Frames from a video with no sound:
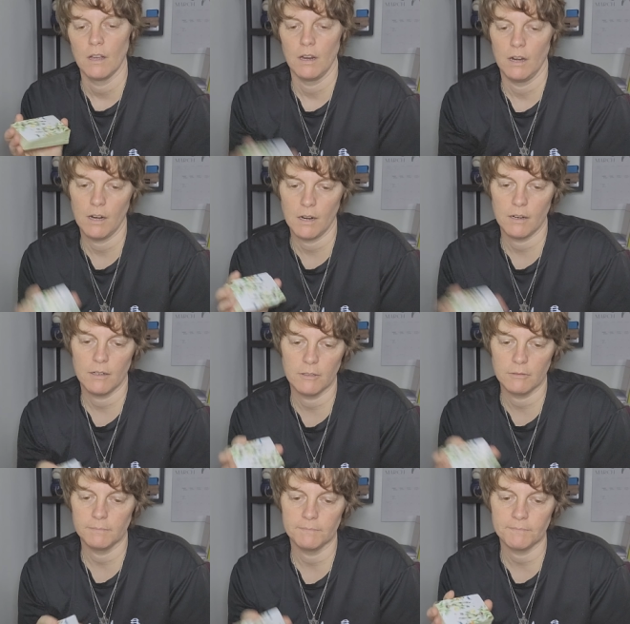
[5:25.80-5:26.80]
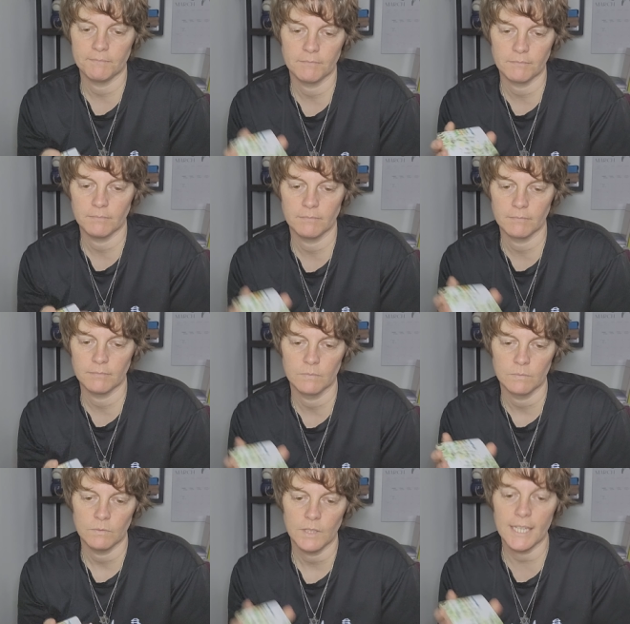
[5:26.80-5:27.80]
Um,
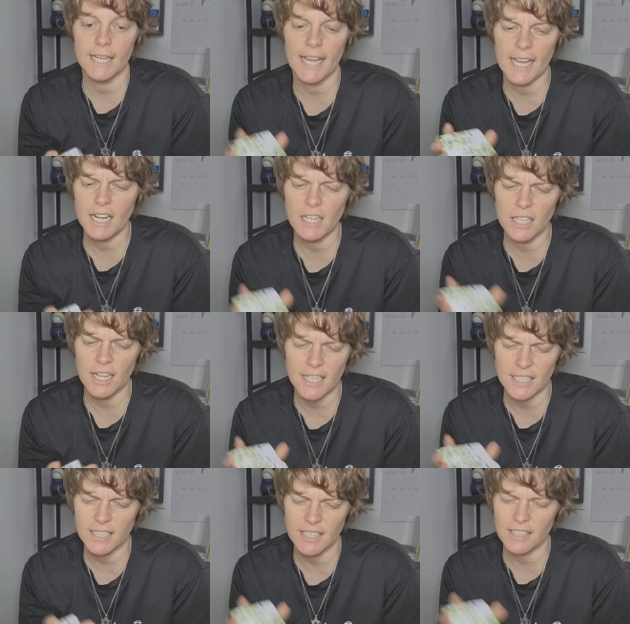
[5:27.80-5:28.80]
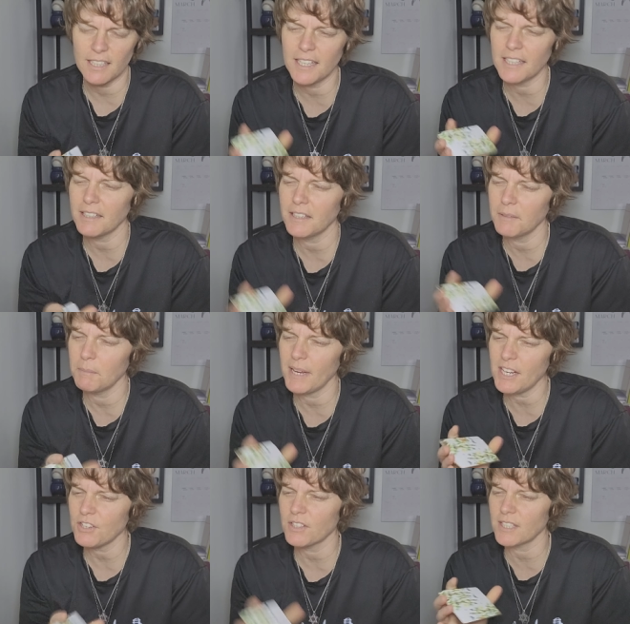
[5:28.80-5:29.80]
like analyzing like uh,
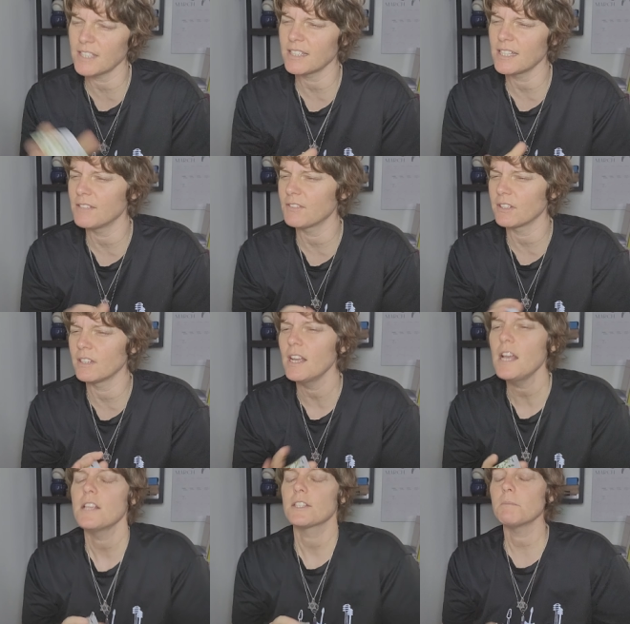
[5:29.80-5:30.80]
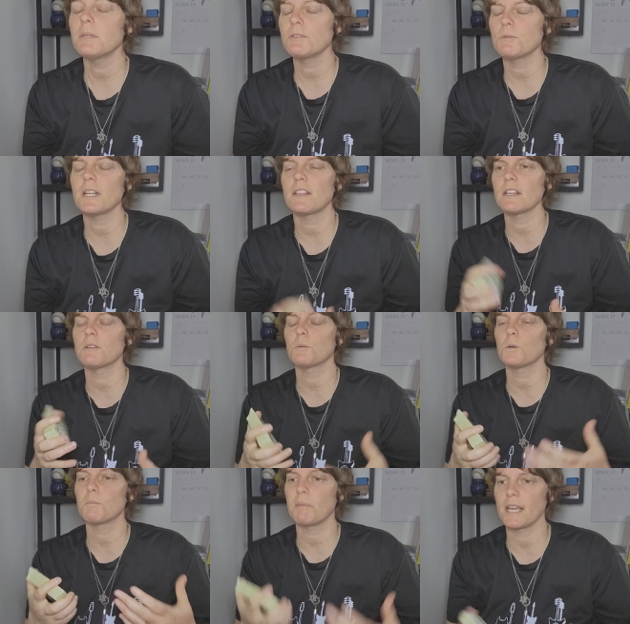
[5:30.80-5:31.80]
patience isn't even sometimes when i think of the
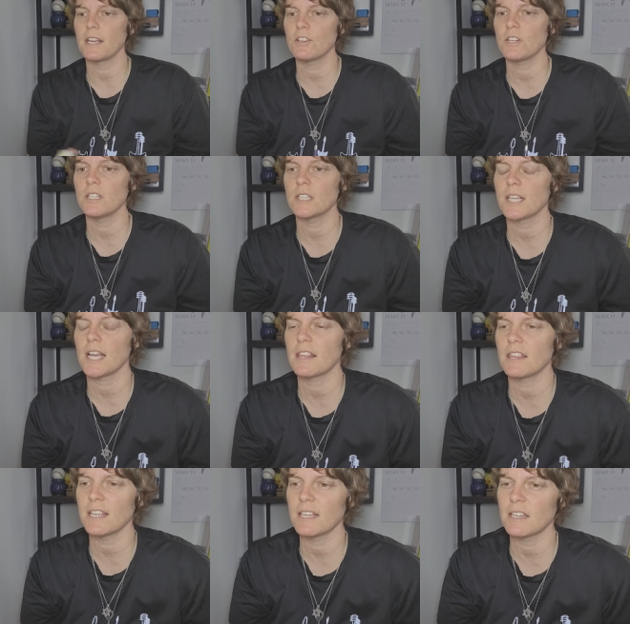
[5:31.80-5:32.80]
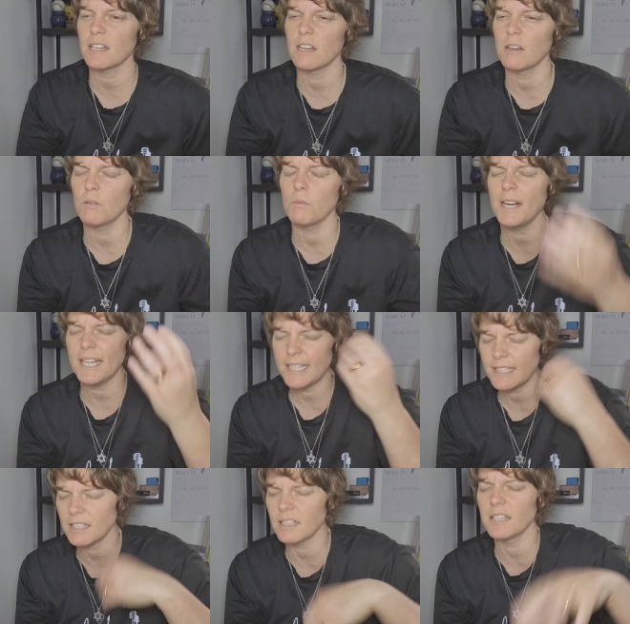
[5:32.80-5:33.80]
word patience i think uh, waiting
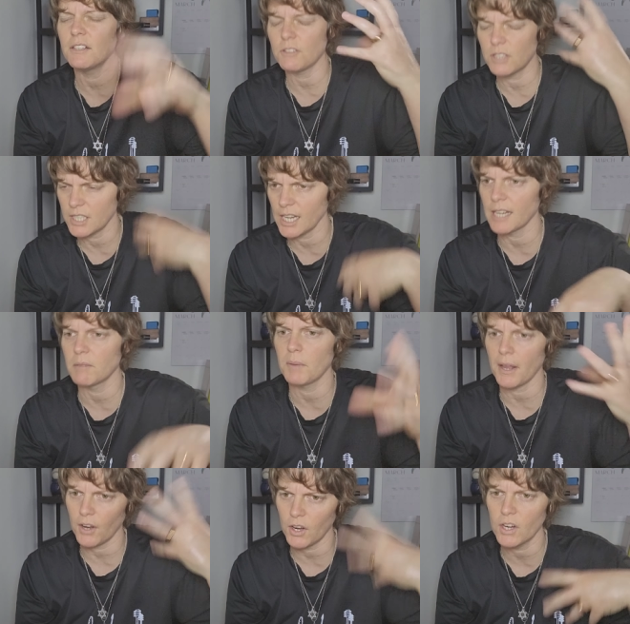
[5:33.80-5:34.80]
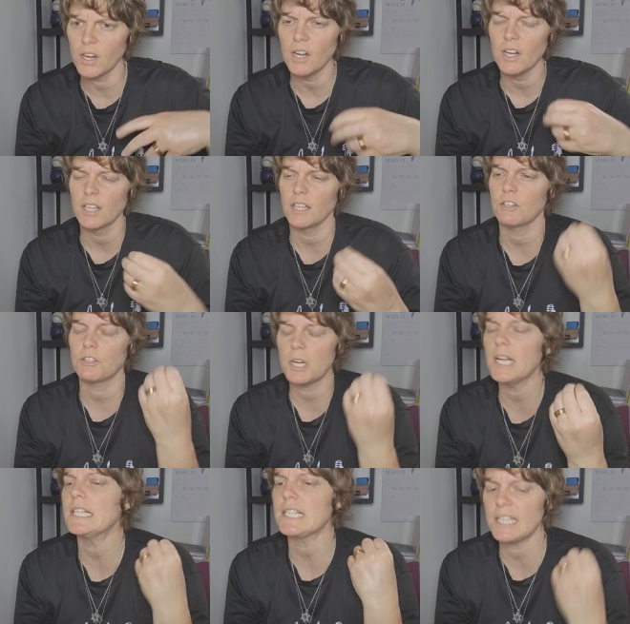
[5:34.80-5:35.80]
to understand better like you're
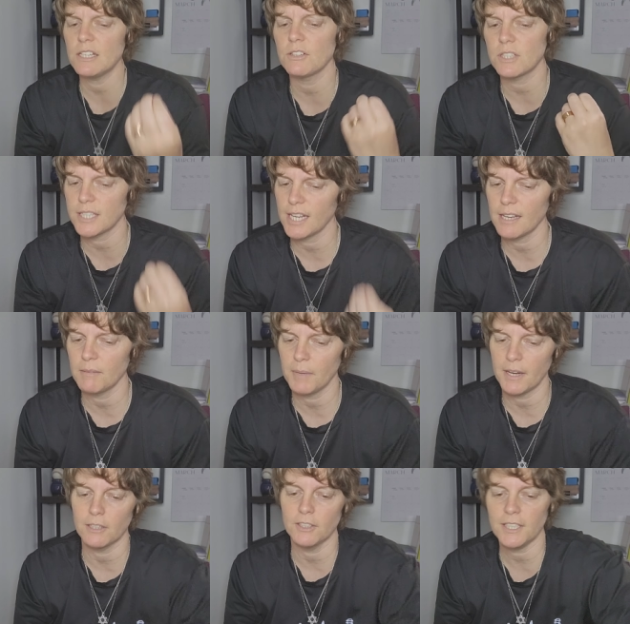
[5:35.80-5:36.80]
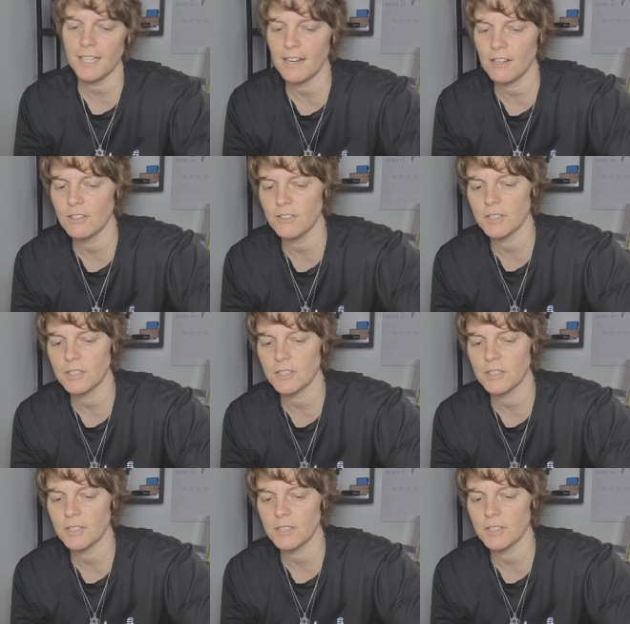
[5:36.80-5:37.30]
trying to understand better look at how this